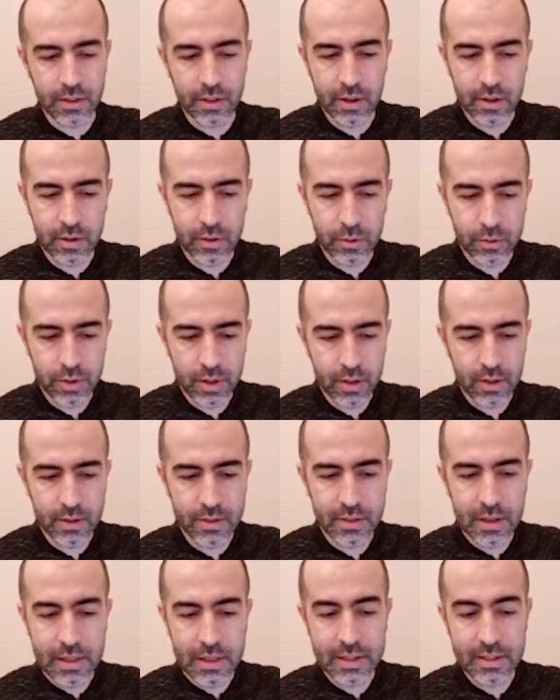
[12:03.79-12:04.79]
They are using the
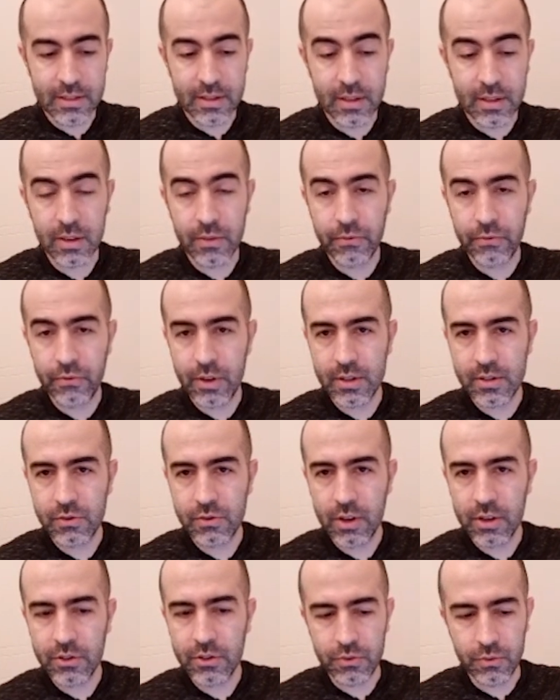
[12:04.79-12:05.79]
Celestia's
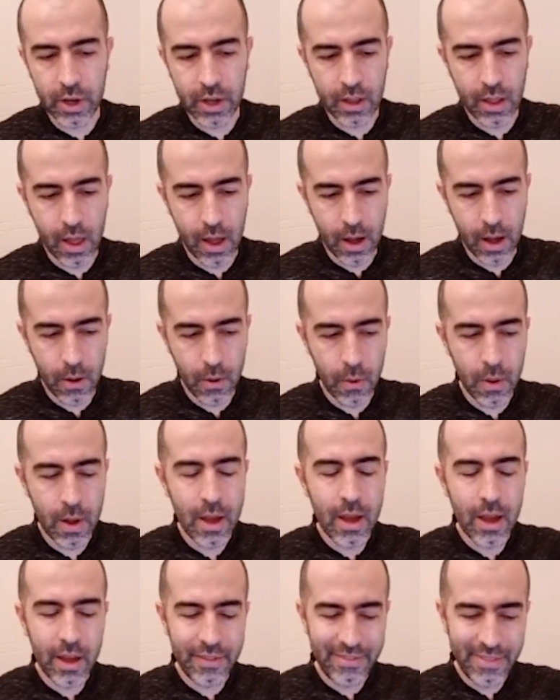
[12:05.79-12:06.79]
infrastructure right now,
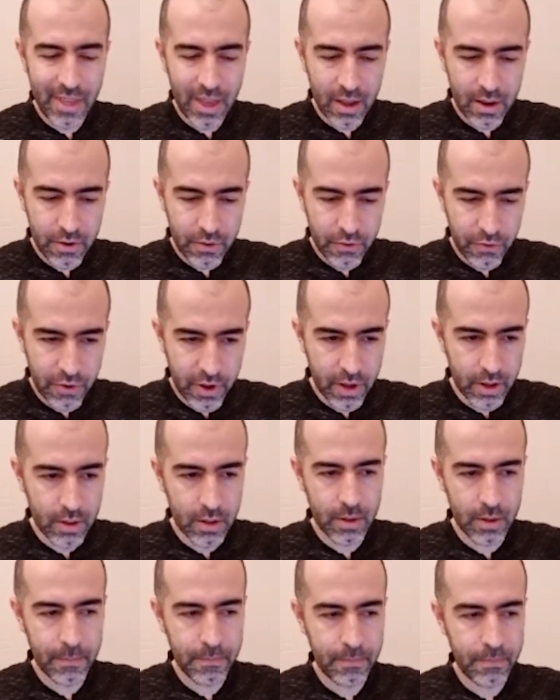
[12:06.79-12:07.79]
and they are real.